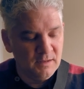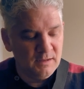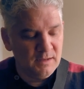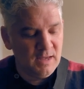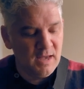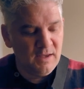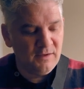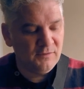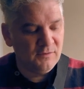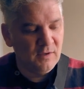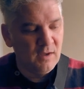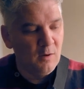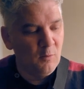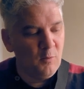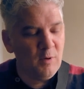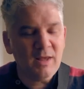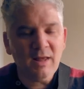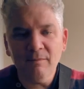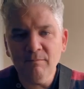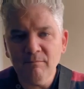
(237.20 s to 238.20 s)
yes,
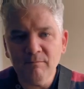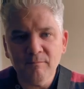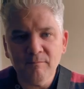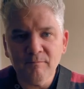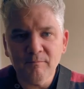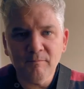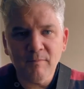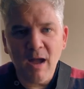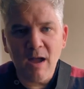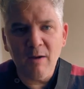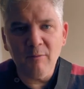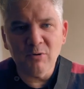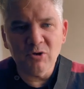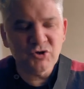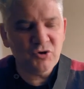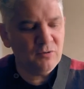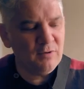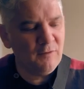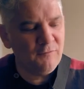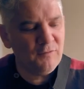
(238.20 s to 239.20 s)
we can. I will
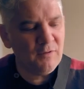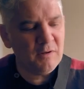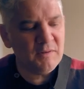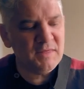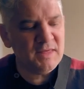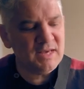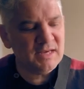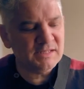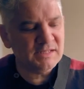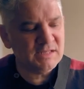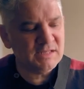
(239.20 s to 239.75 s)
show you a few ideas